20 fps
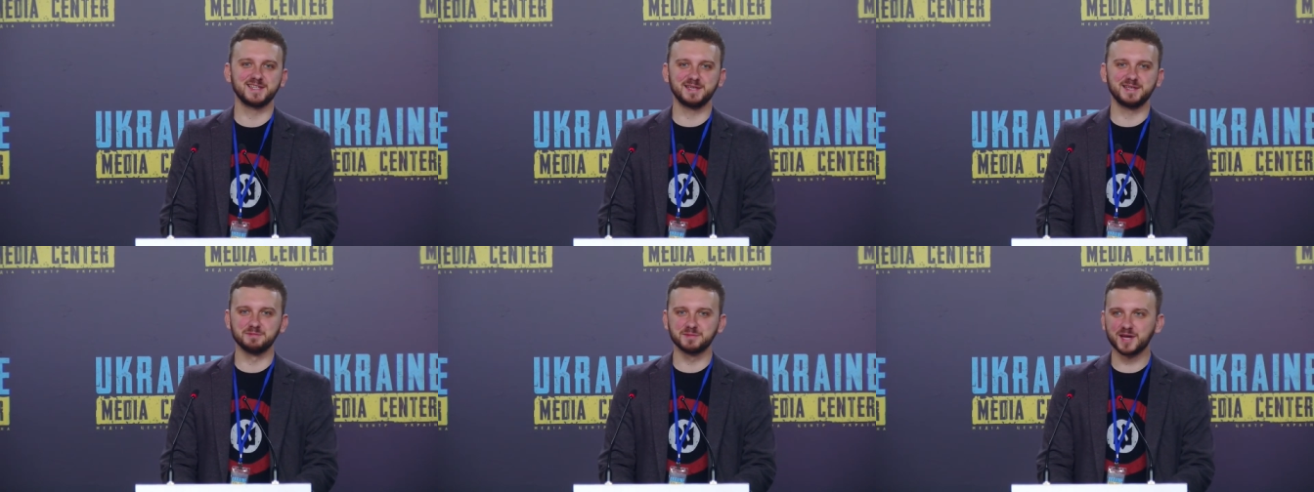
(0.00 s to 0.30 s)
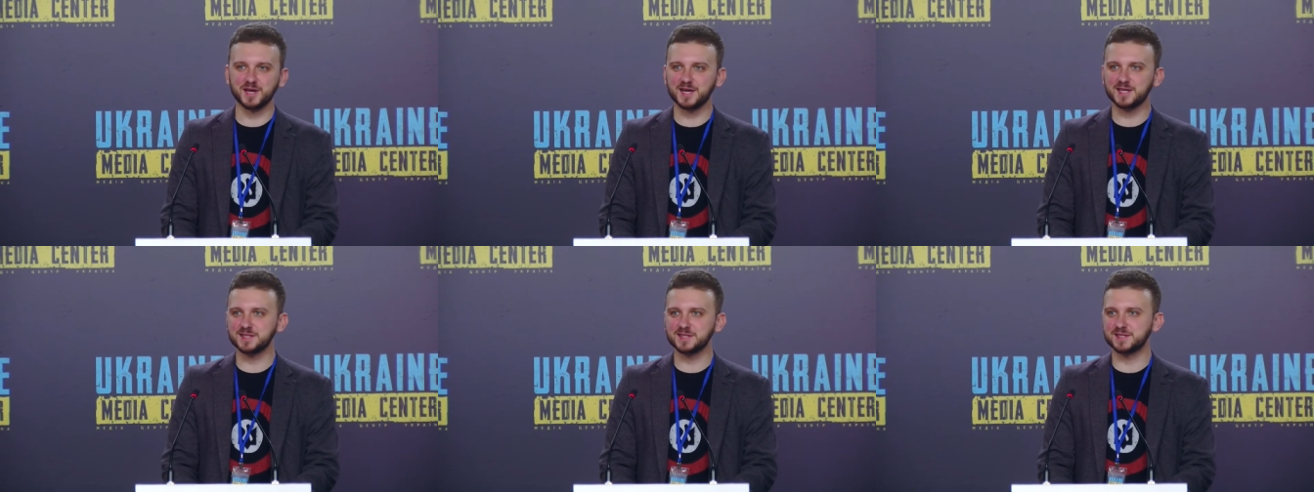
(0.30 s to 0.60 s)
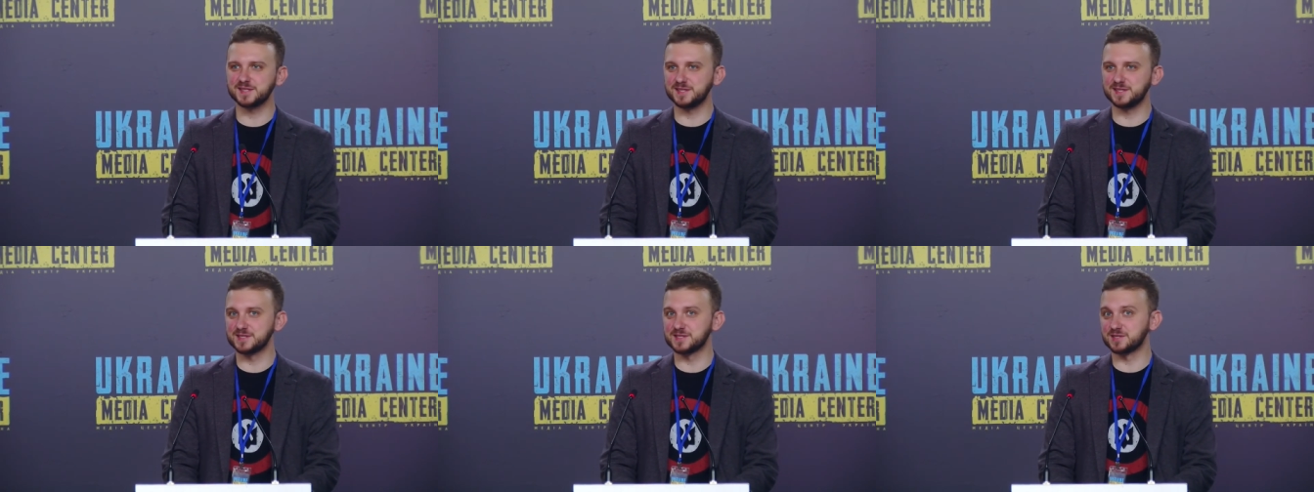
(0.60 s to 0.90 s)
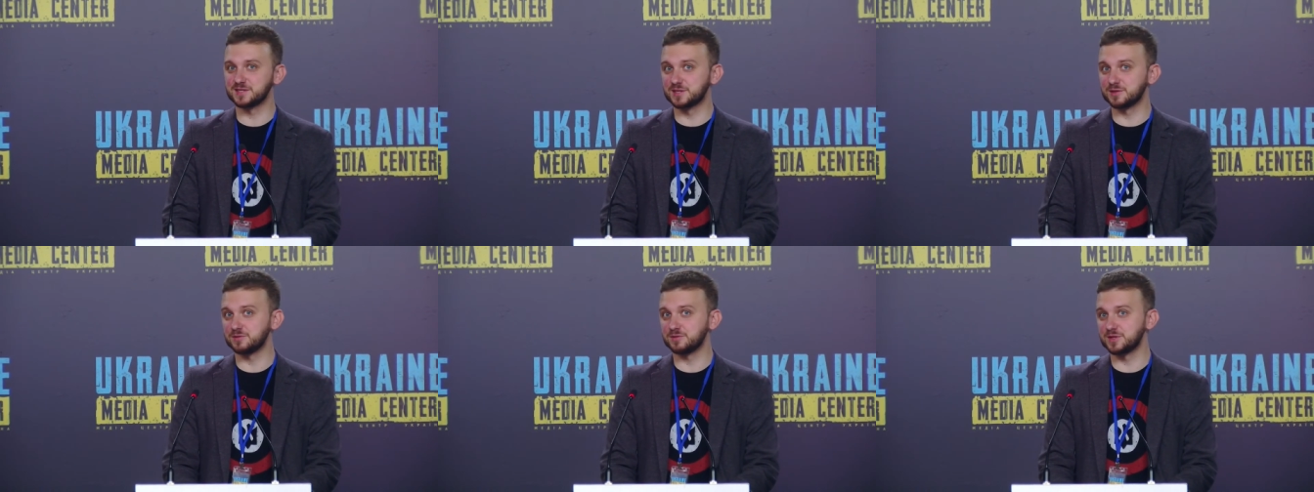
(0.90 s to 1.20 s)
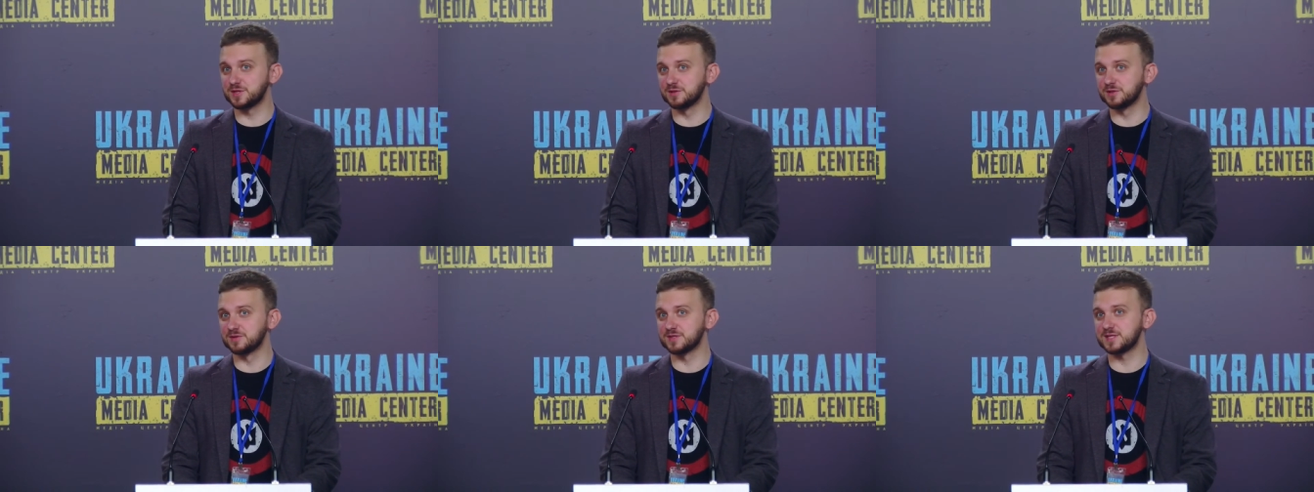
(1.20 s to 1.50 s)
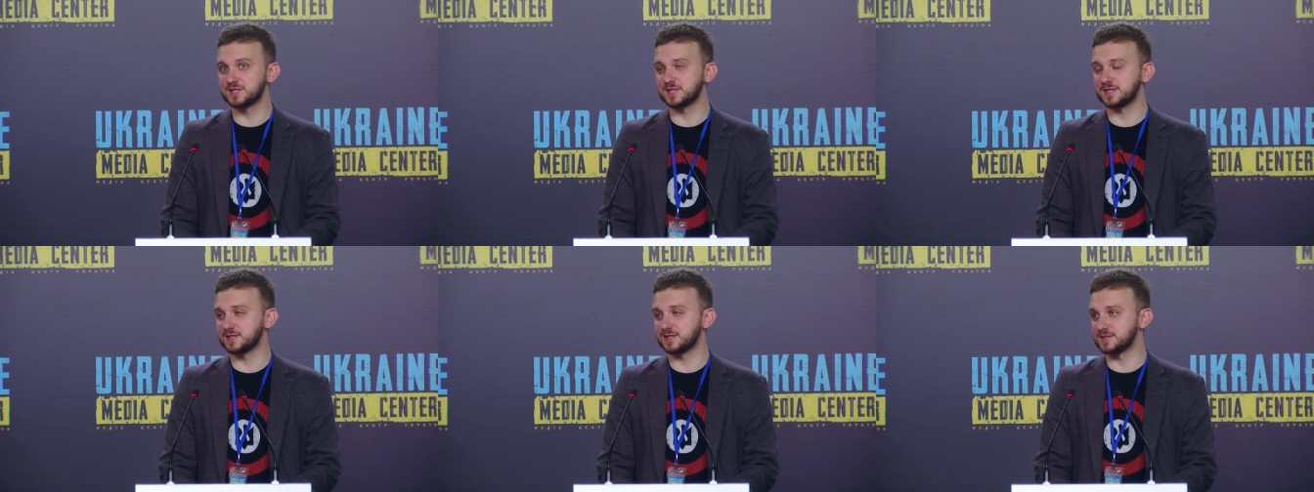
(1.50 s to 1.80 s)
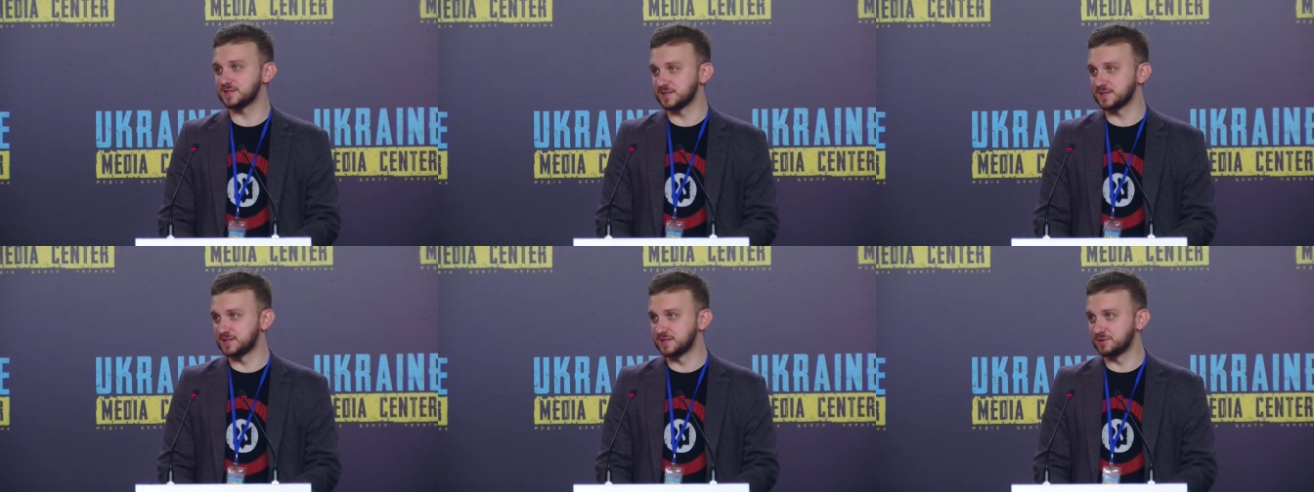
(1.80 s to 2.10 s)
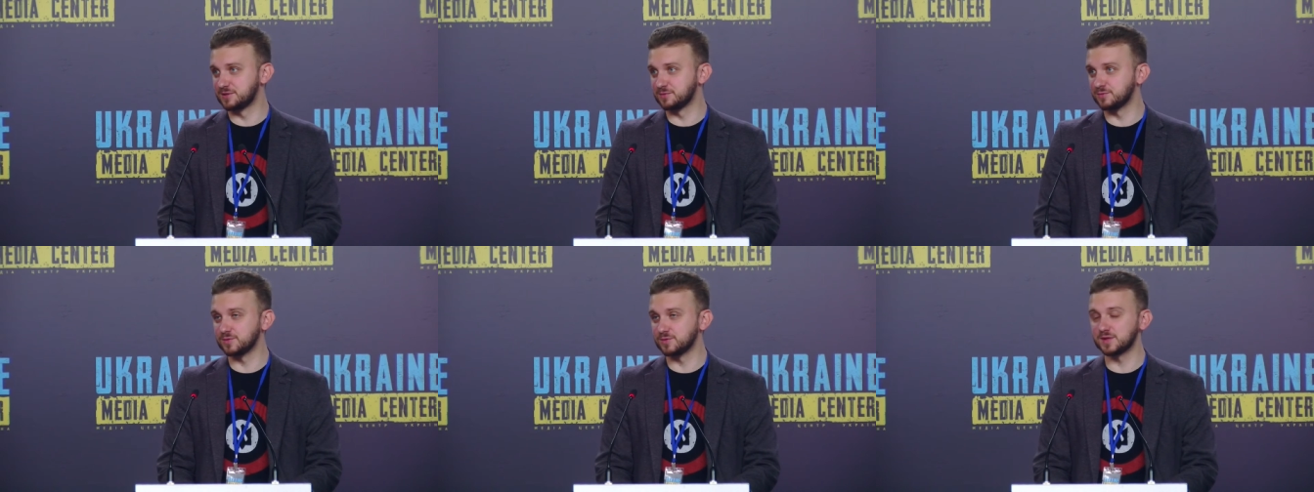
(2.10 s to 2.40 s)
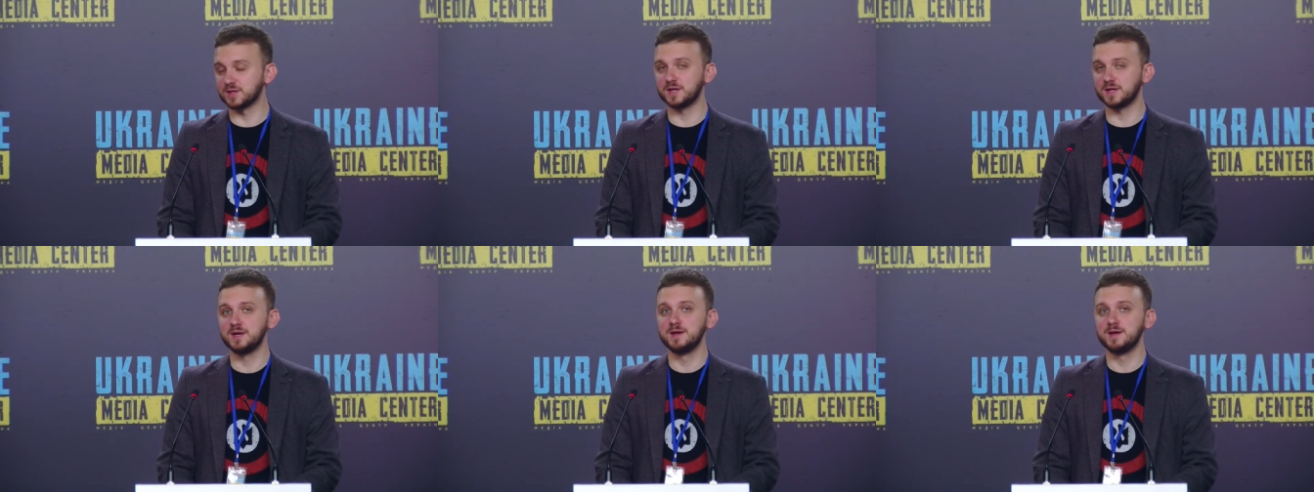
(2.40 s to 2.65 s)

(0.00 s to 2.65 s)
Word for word: the doors of uh, hidden venues,